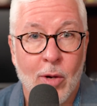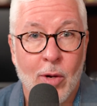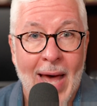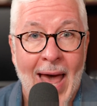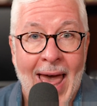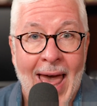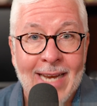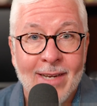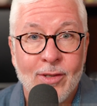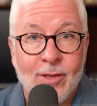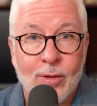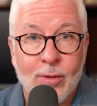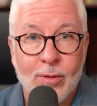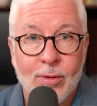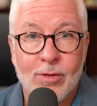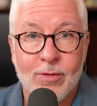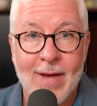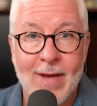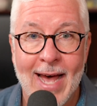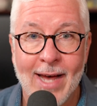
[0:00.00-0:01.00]

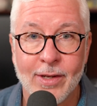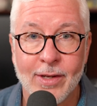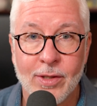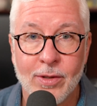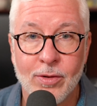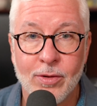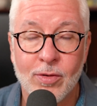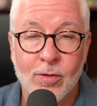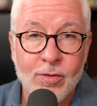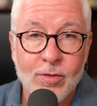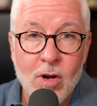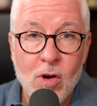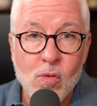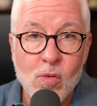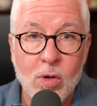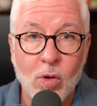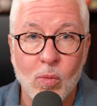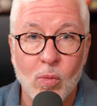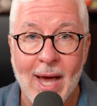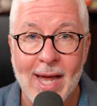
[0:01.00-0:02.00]
attitudes, values? There's no
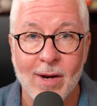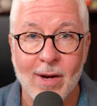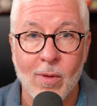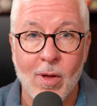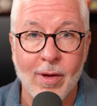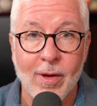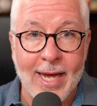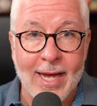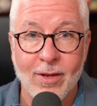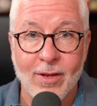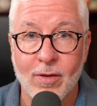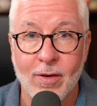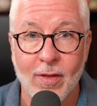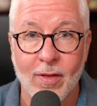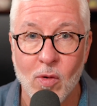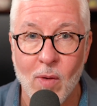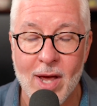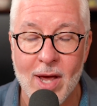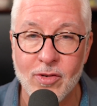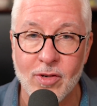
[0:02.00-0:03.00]
real right or wrong answer to
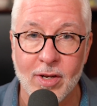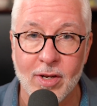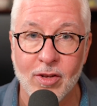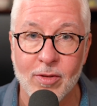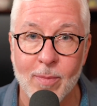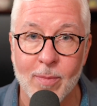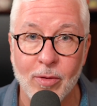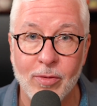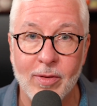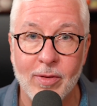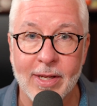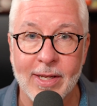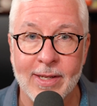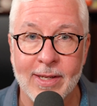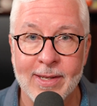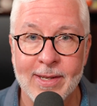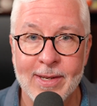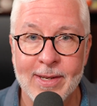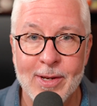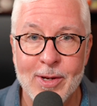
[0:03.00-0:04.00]
the question. It's mostly
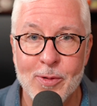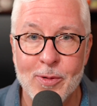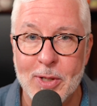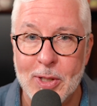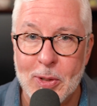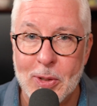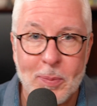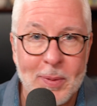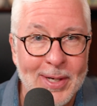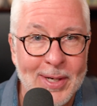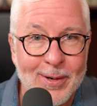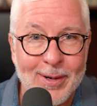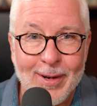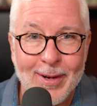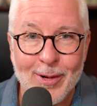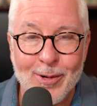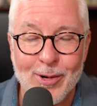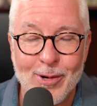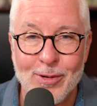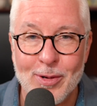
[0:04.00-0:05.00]
when you peer
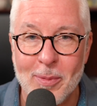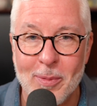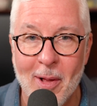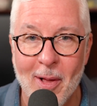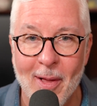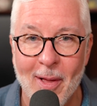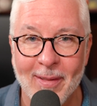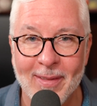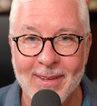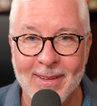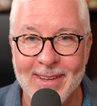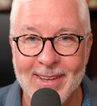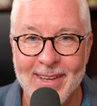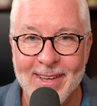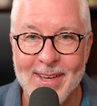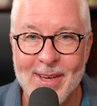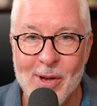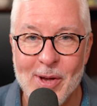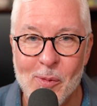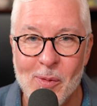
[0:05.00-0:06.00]
into the crystal ball,
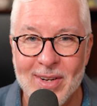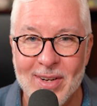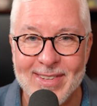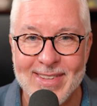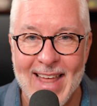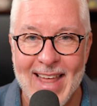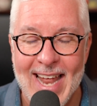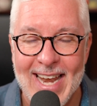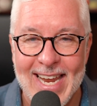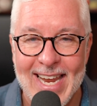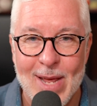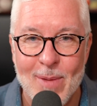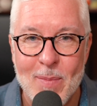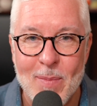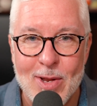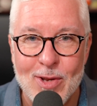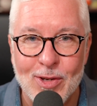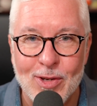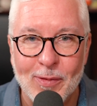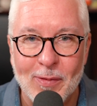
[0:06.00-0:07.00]
what's that
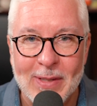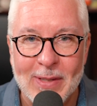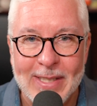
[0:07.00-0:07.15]
image of